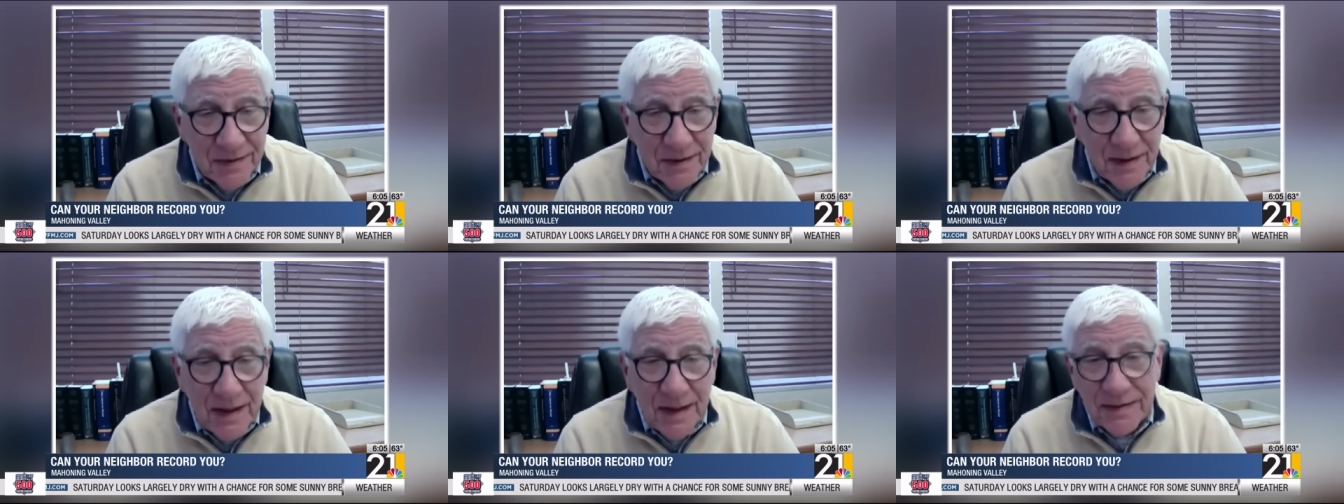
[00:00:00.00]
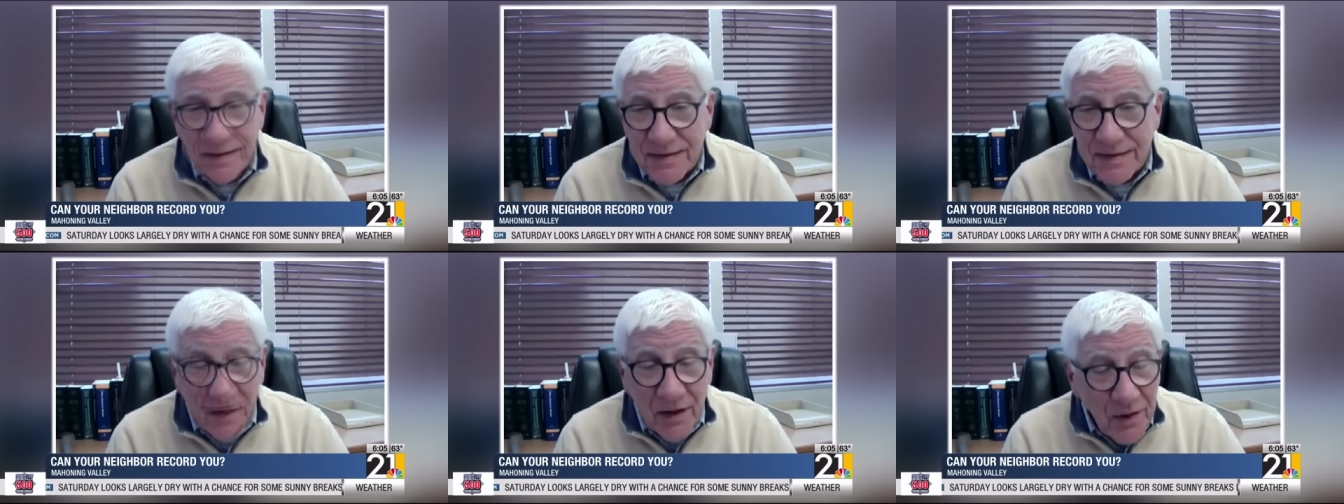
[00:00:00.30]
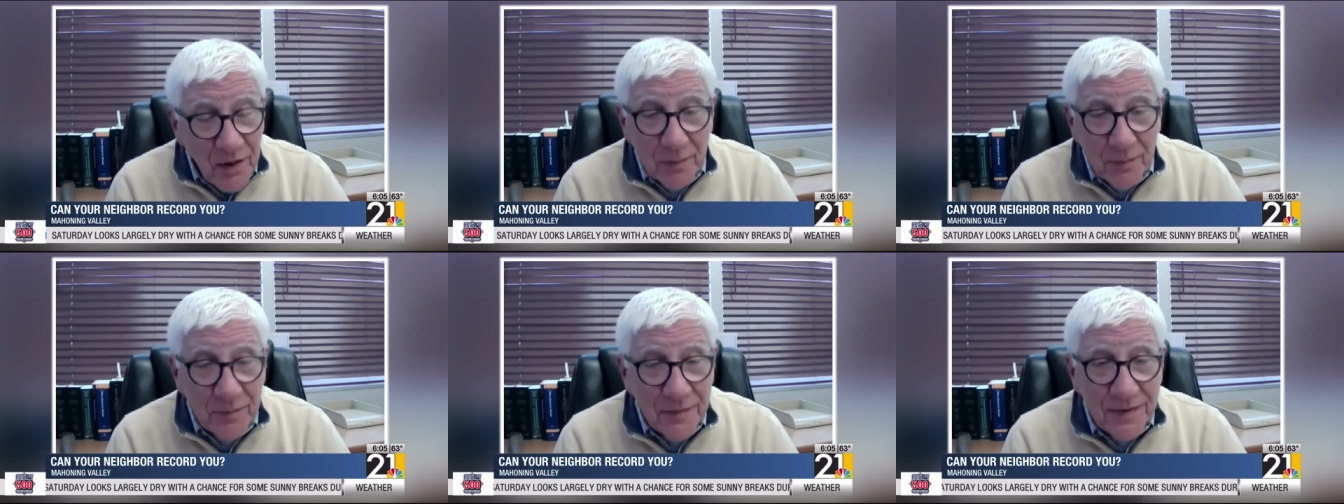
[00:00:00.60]
and tell
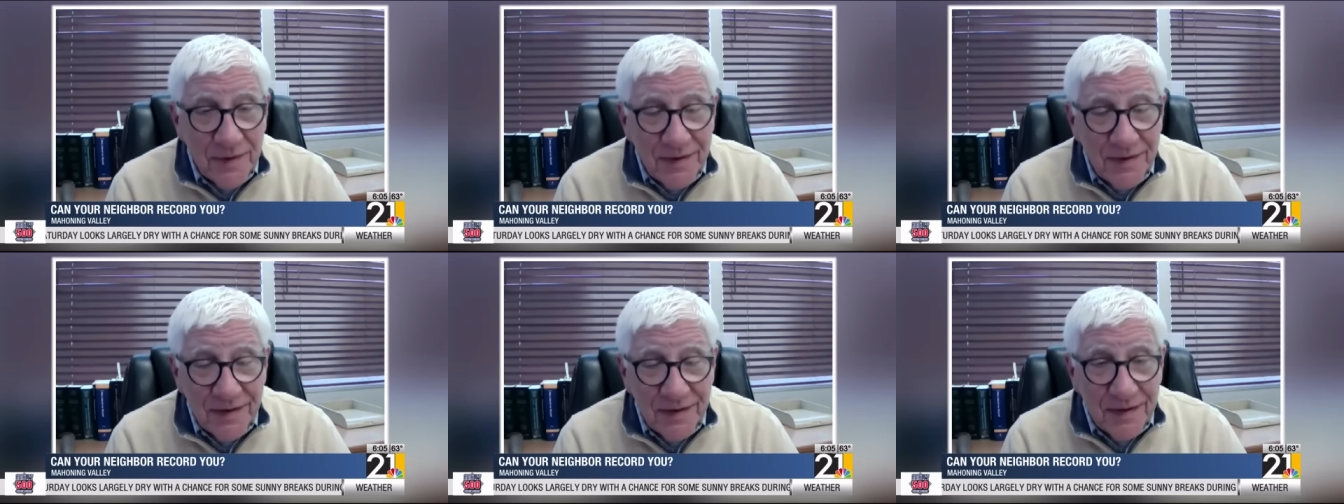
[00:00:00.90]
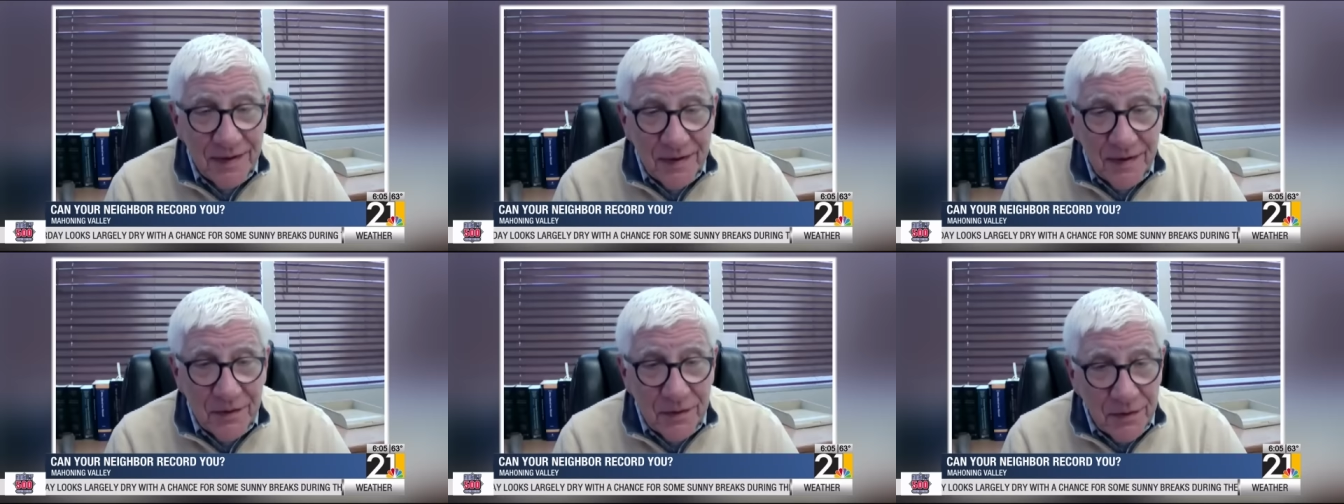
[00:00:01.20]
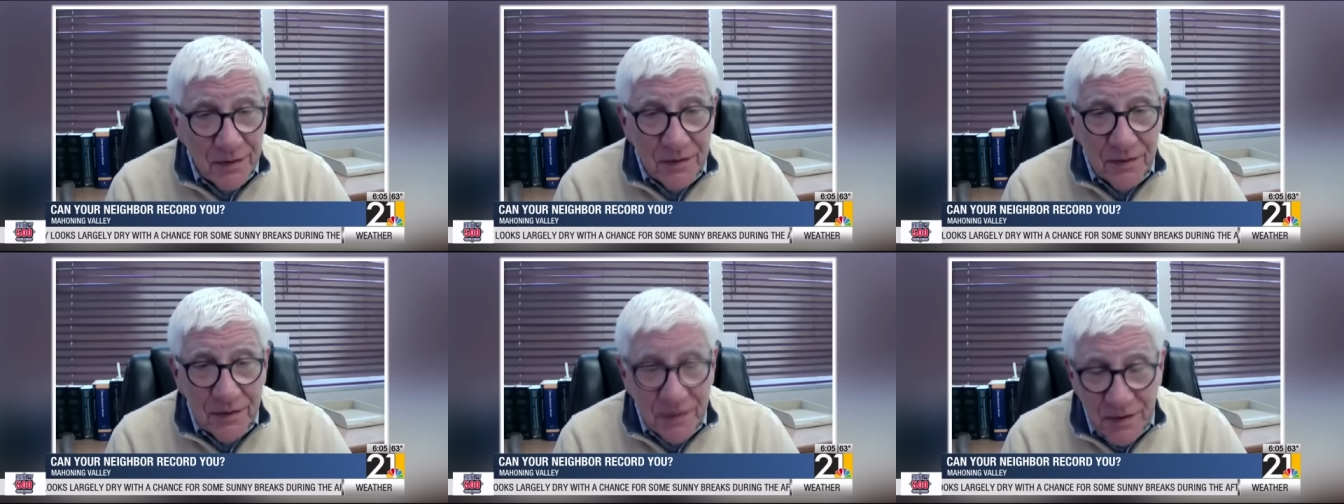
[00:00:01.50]
them
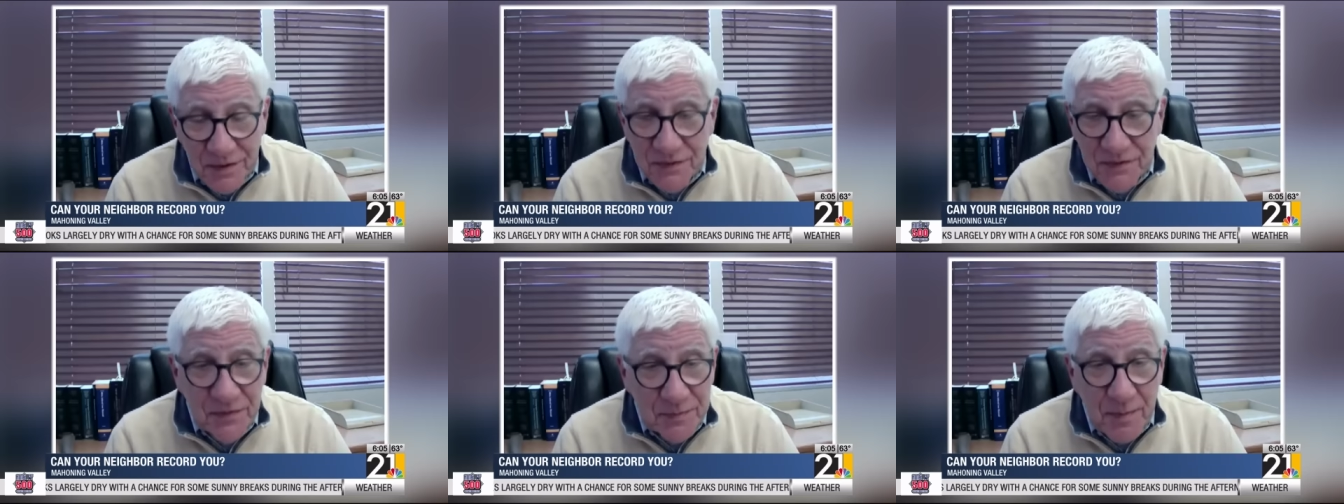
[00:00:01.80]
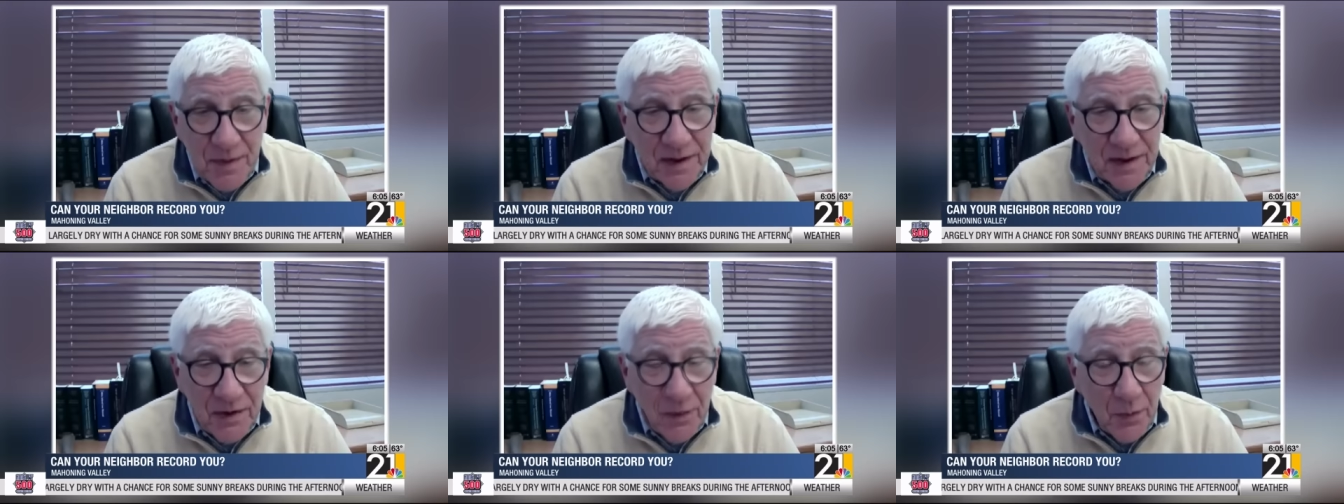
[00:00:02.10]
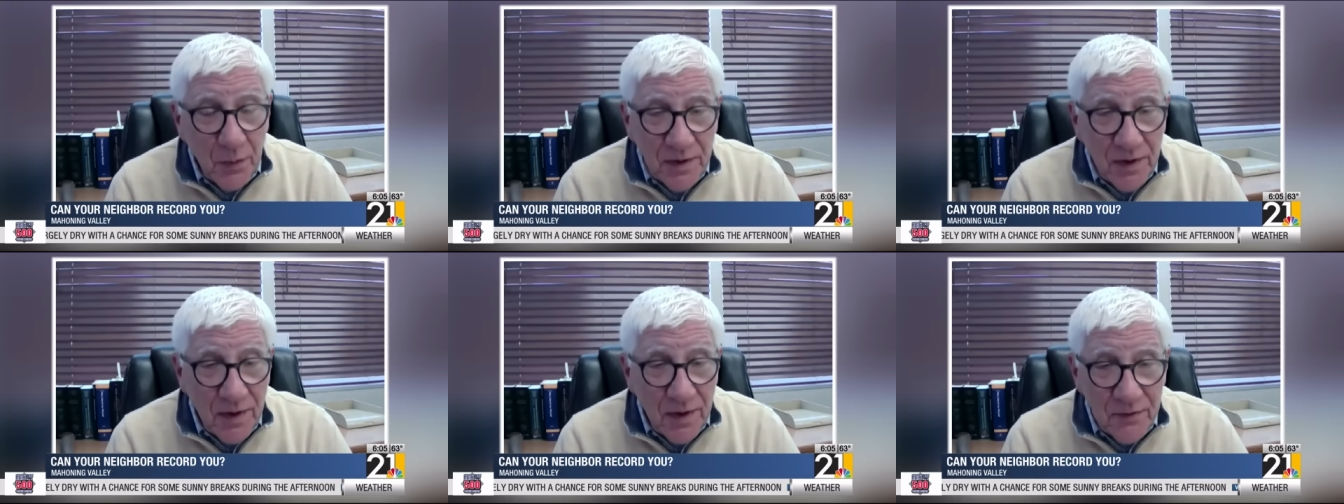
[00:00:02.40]
this is making you
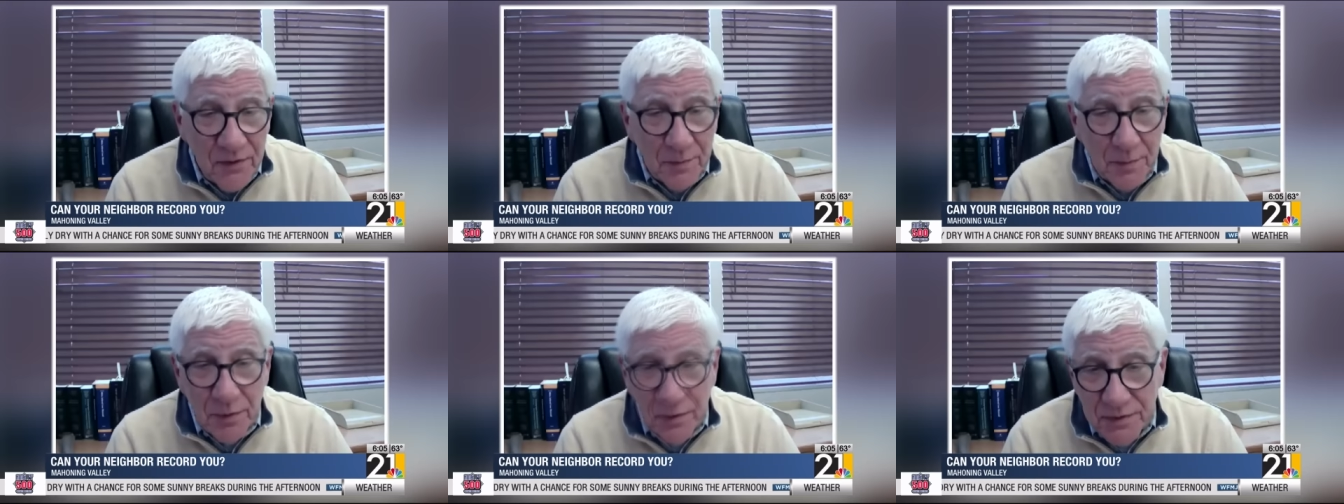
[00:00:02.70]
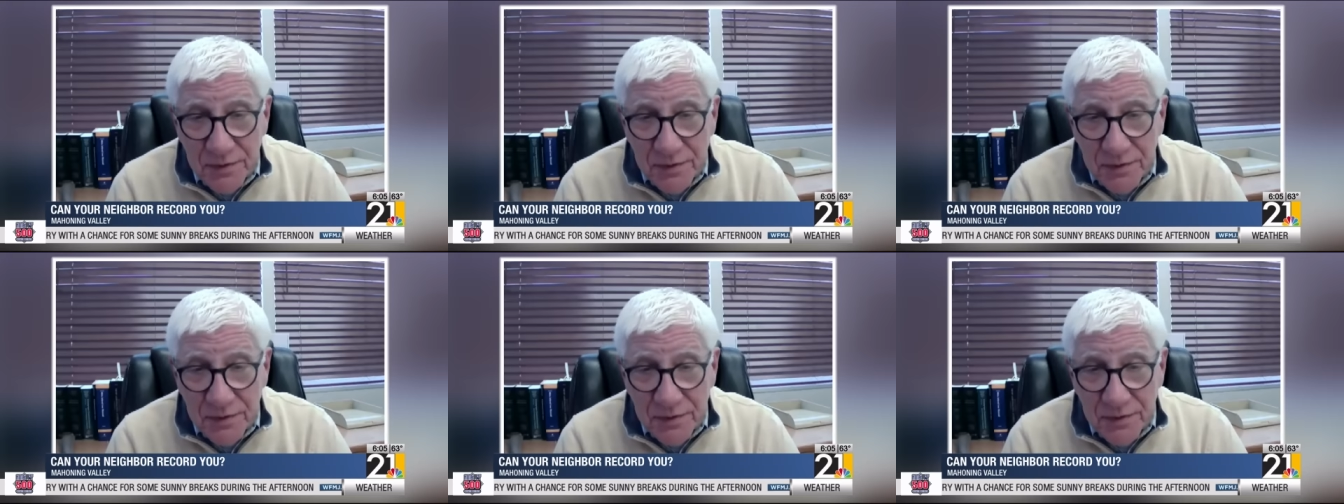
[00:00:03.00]
uncomfortable.